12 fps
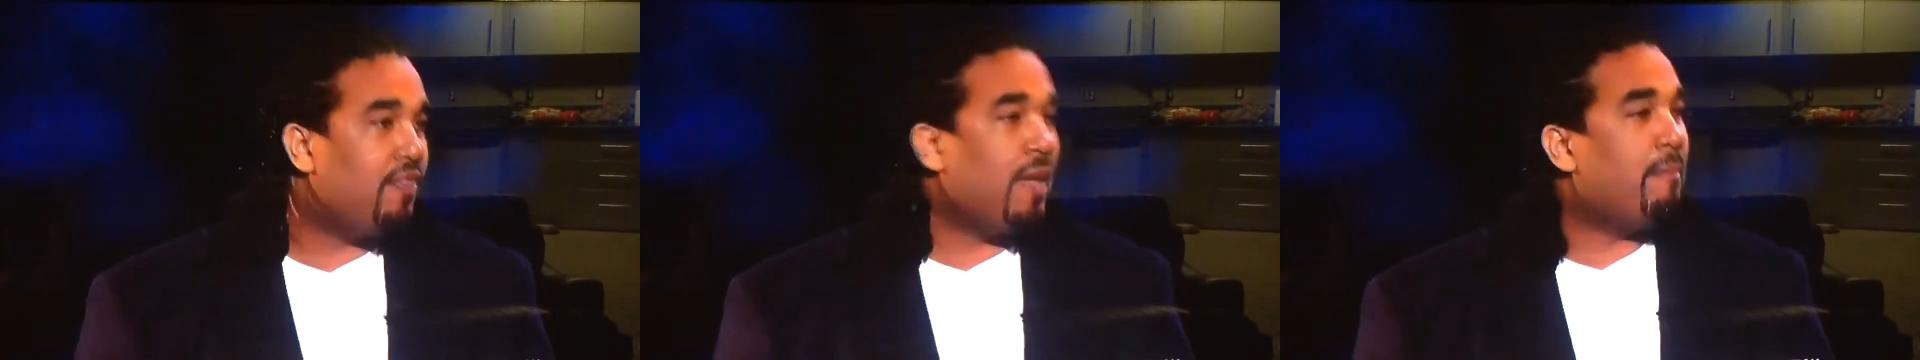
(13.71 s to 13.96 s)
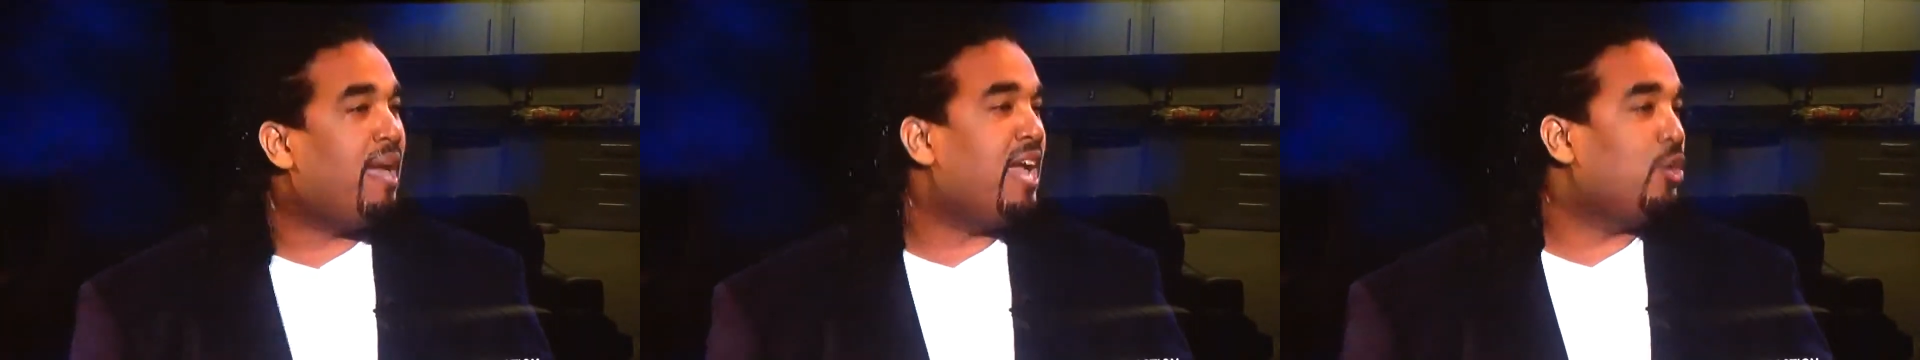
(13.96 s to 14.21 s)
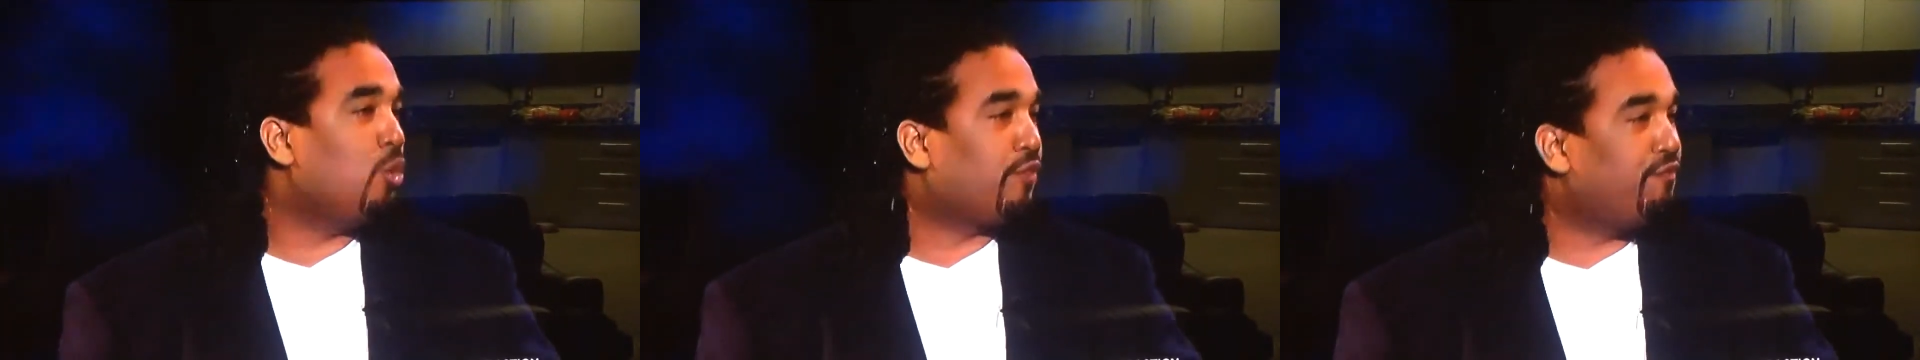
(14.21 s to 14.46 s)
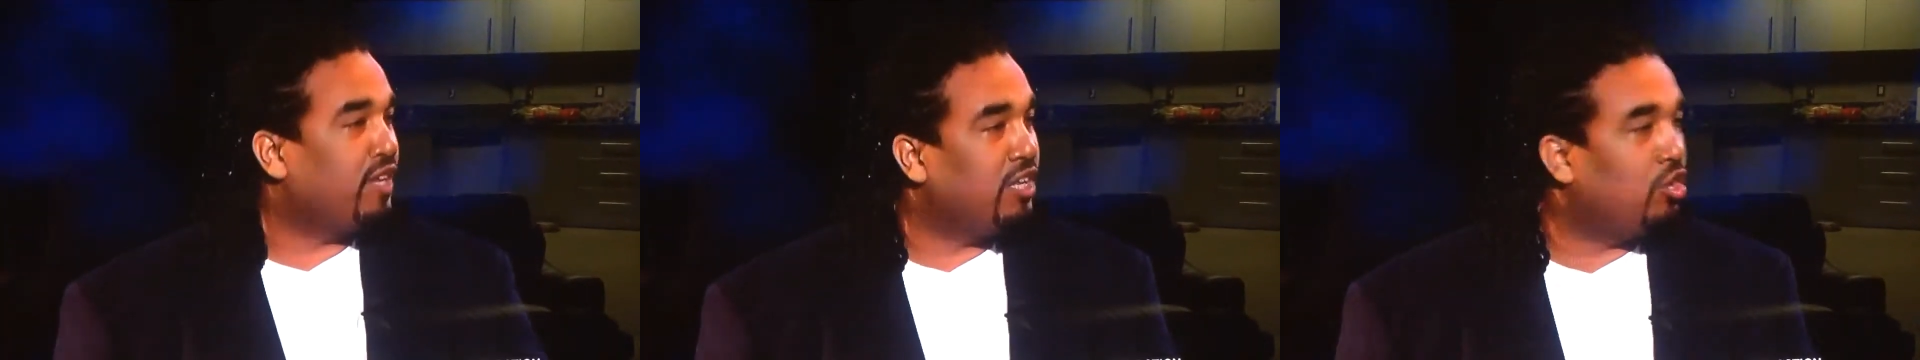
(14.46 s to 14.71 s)
they made
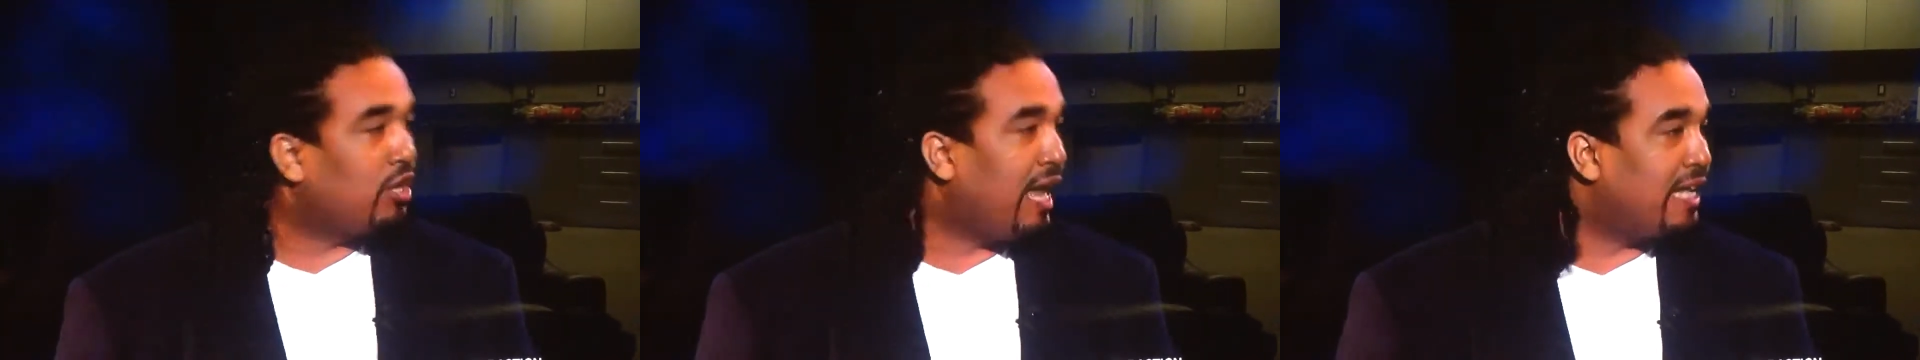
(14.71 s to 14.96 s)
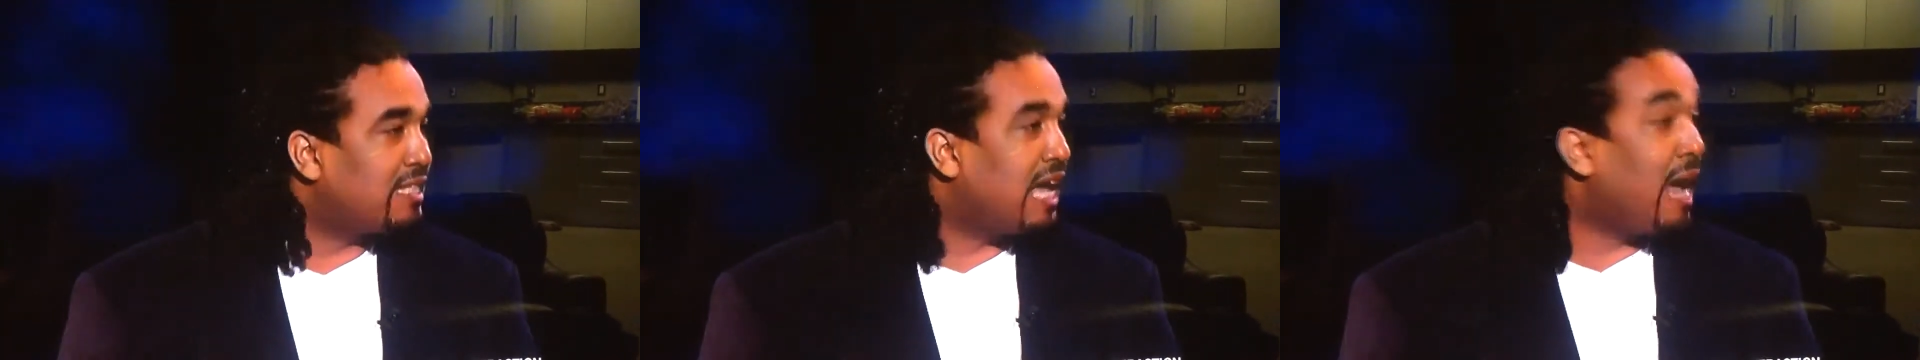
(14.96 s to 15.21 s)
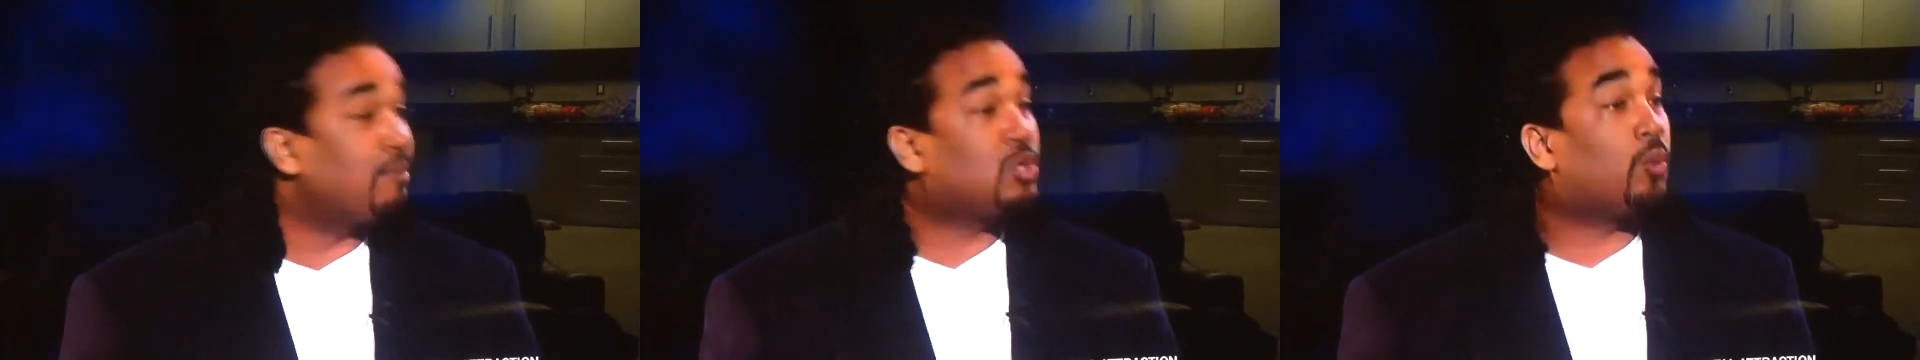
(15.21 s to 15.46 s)
North Philly look like Times